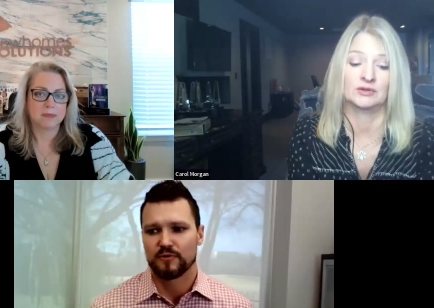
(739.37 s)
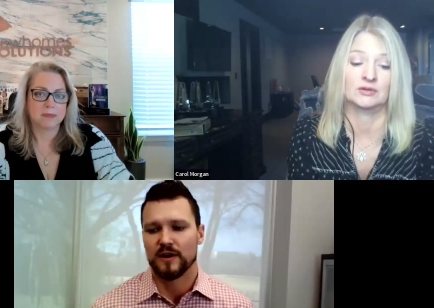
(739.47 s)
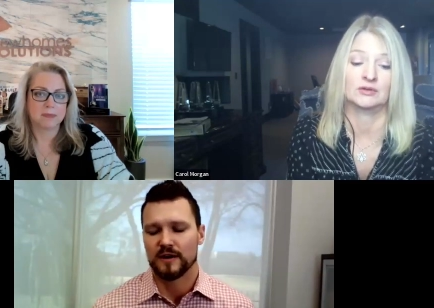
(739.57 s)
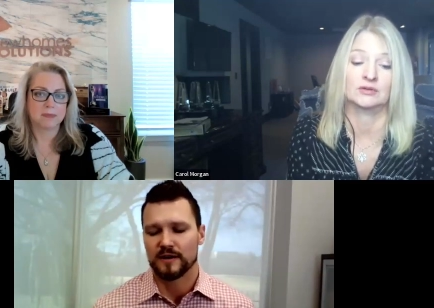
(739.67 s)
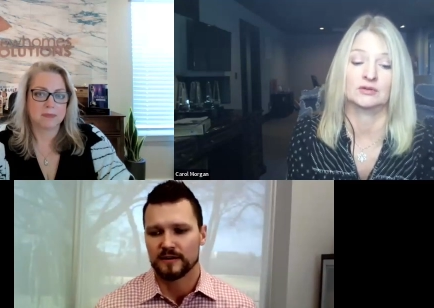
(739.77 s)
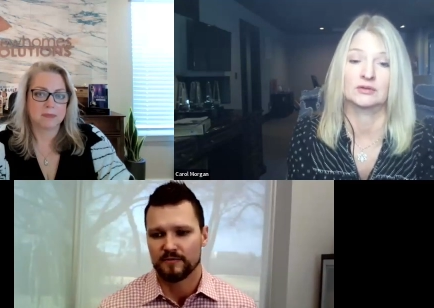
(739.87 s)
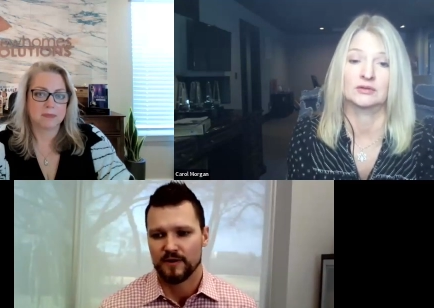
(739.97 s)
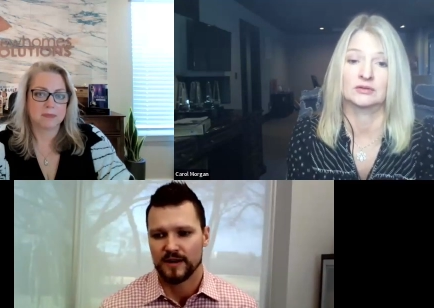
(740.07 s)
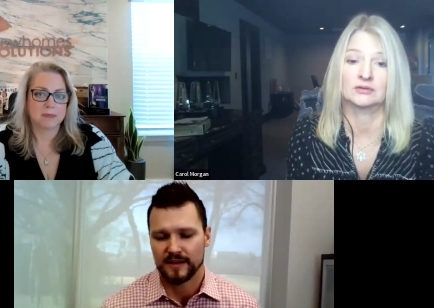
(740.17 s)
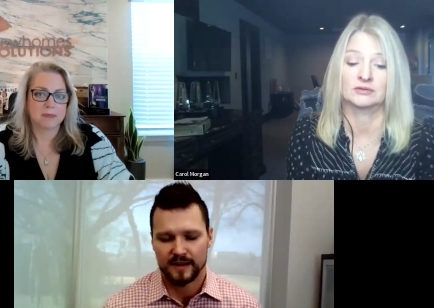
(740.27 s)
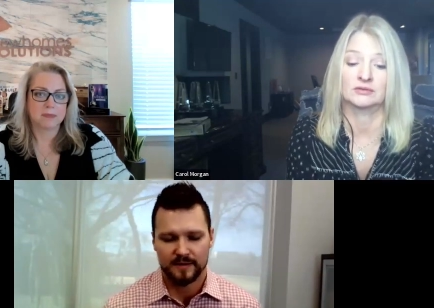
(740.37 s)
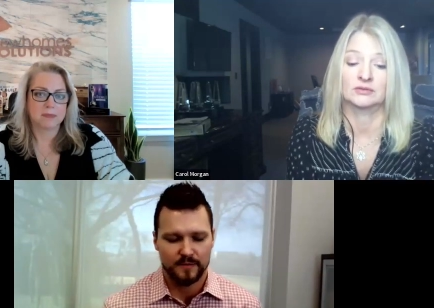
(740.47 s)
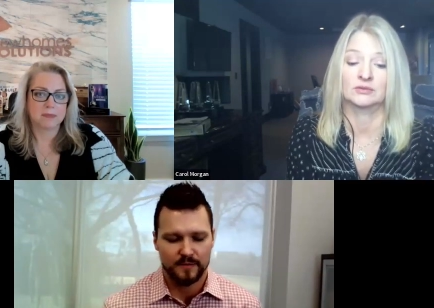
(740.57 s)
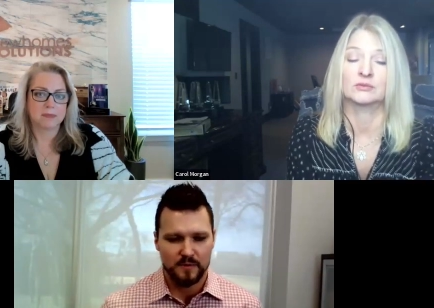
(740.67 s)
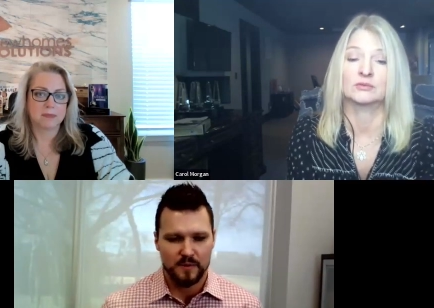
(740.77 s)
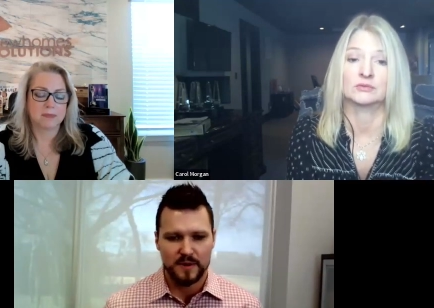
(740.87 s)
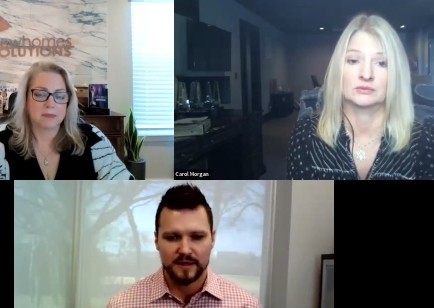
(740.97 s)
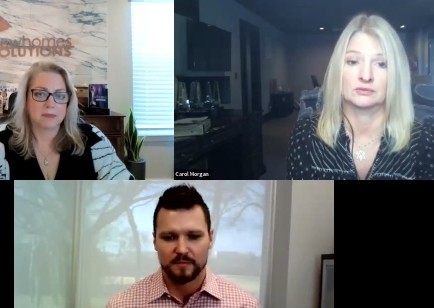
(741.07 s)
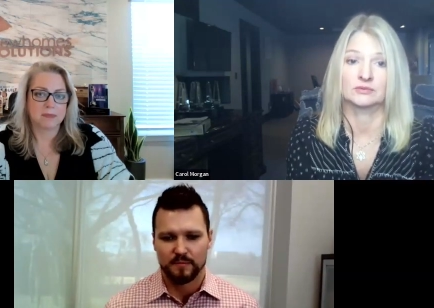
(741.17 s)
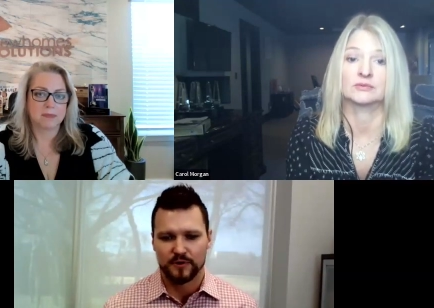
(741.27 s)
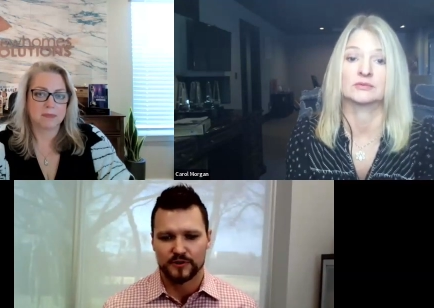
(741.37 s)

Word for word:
Speaker 1: product, right? Like I'm I'm a big